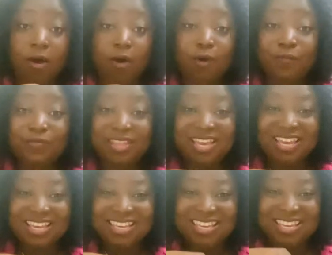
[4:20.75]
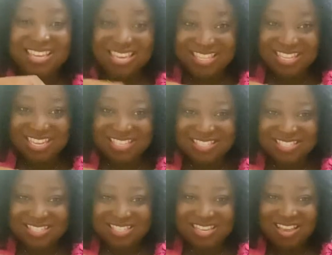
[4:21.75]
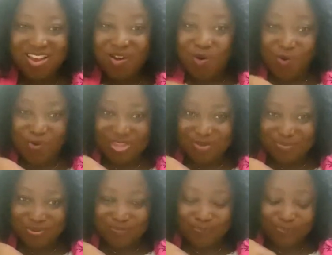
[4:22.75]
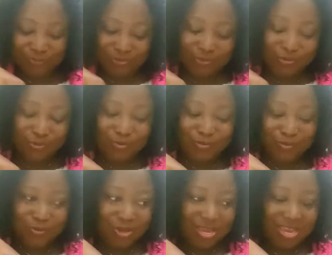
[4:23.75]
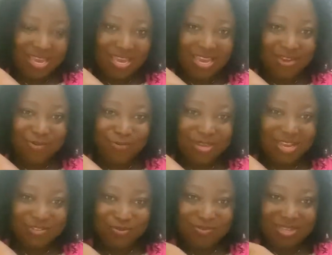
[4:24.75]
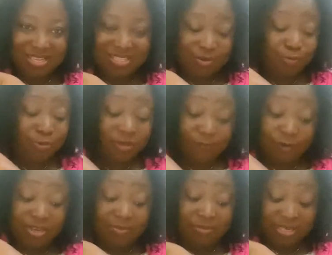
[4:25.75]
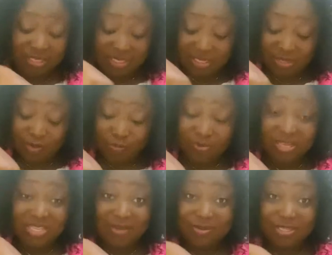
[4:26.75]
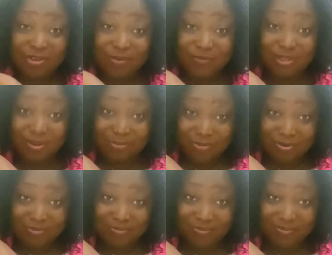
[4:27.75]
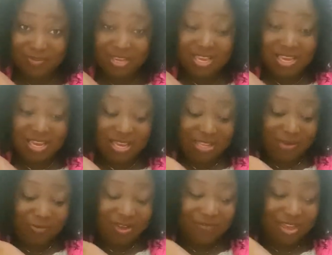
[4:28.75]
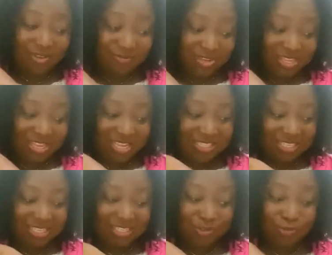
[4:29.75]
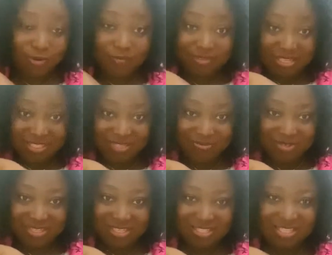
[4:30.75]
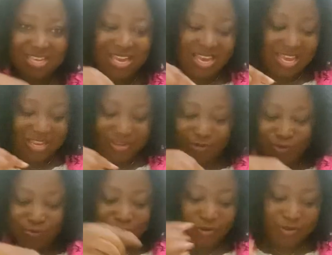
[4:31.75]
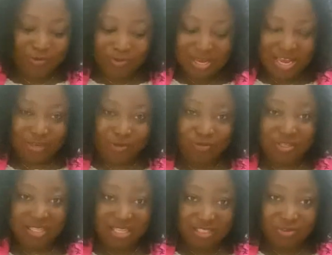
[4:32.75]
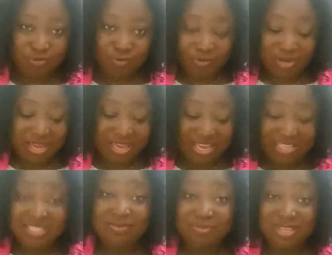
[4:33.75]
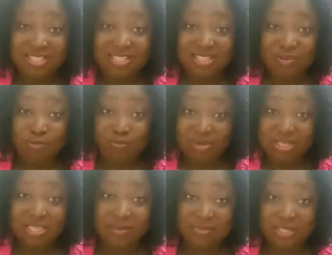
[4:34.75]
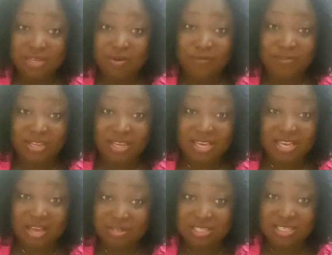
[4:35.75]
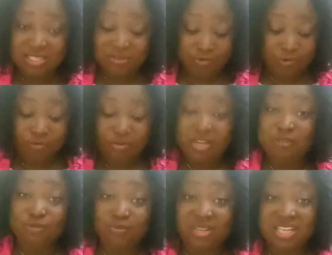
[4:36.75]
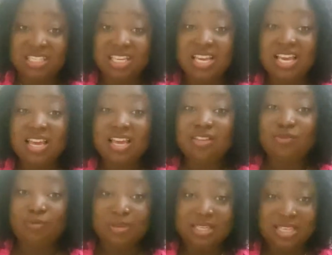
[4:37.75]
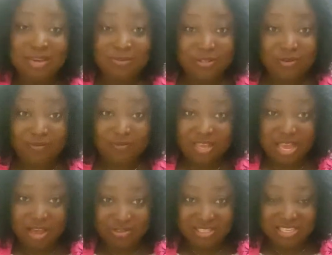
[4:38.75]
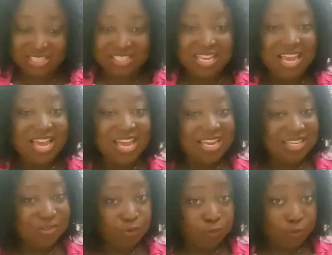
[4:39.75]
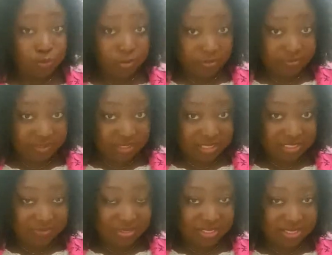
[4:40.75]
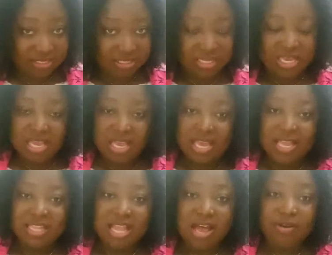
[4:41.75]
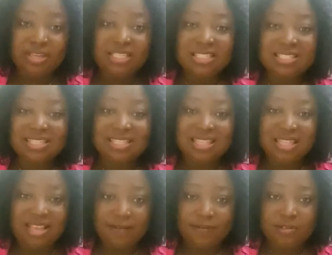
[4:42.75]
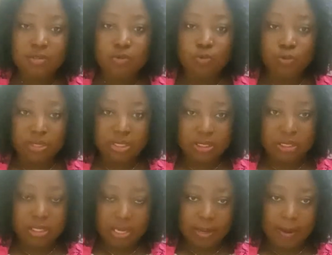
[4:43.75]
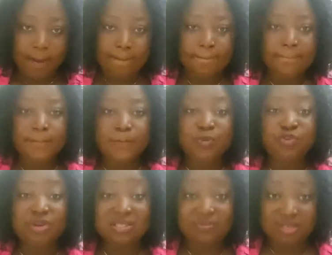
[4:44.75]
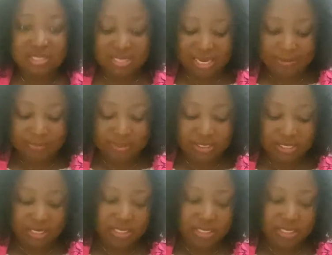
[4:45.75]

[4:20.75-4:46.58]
of the inlets or the brim so we assume that we've already measured the oblique diameter of the brim and then we have agreed that it is 12 centimeters and so because we are using net to estimate the oblique diameter of the outlet we also assume that the oblique diameter of the outlet is also 12 centimeters now it is left with the transverse diameter.